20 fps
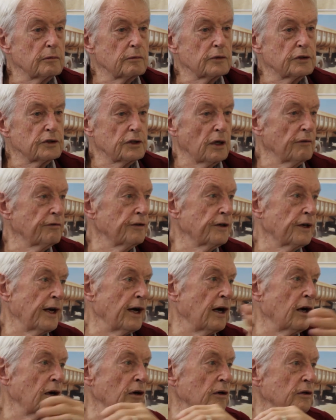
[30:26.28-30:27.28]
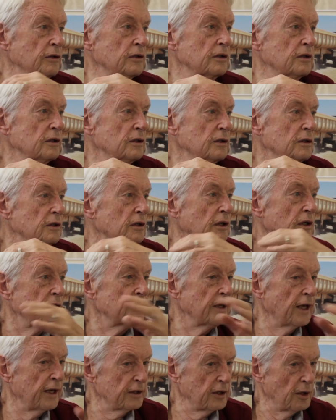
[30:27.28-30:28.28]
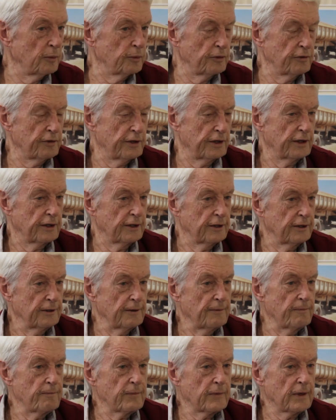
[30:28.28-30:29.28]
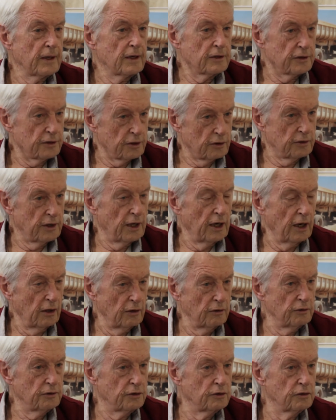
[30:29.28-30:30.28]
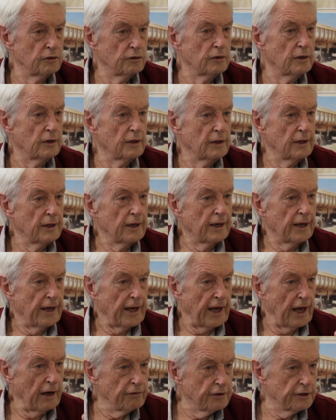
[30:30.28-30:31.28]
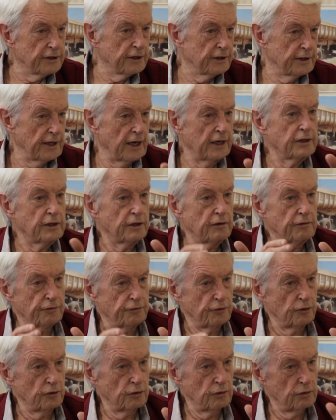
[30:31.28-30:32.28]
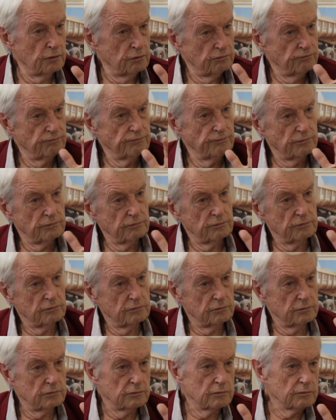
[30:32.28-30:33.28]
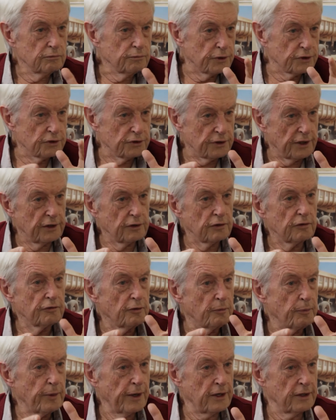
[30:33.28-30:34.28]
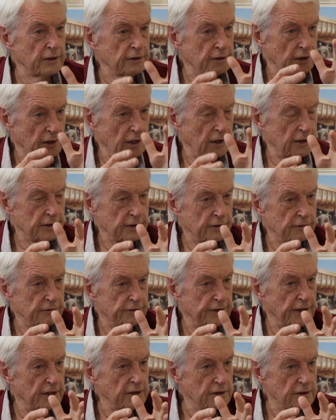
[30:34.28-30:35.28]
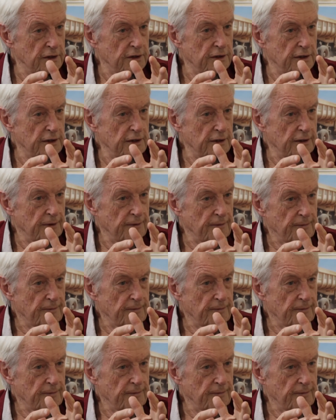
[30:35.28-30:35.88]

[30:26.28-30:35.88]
shove around and that type of thing. So now you have it at 84% of apparent relative density,